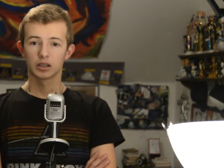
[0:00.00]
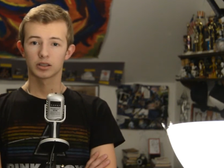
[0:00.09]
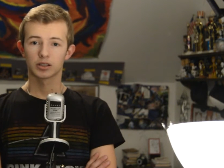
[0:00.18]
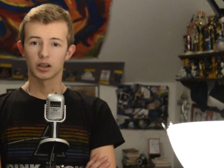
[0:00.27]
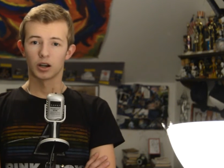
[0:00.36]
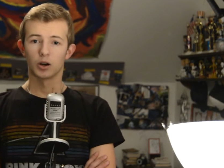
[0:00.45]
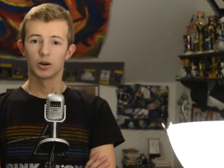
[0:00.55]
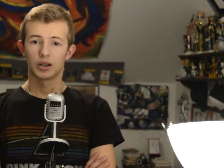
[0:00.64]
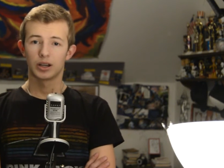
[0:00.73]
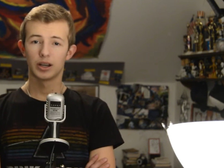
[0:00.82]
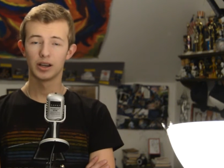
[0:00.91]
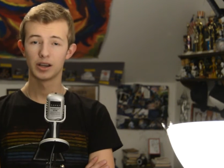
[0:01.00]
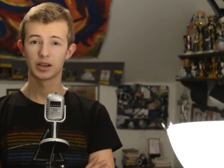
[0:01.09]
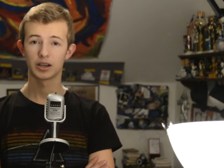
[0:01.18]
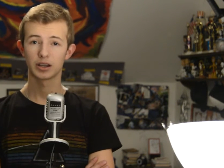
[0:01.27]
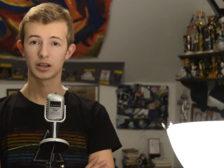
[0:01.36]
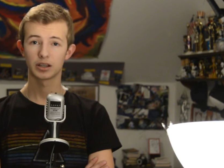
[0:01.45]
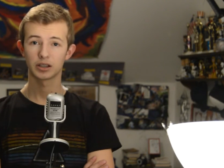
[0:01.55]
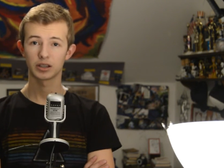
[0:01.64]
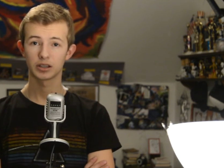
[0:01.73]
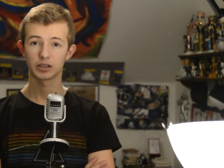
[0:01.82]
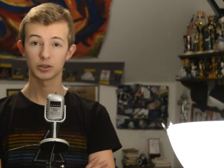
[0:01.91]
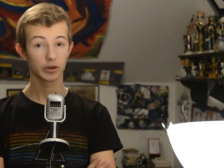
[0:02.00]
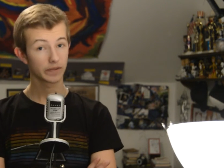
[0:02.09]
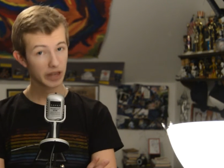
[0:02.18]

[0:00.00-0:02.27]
So you have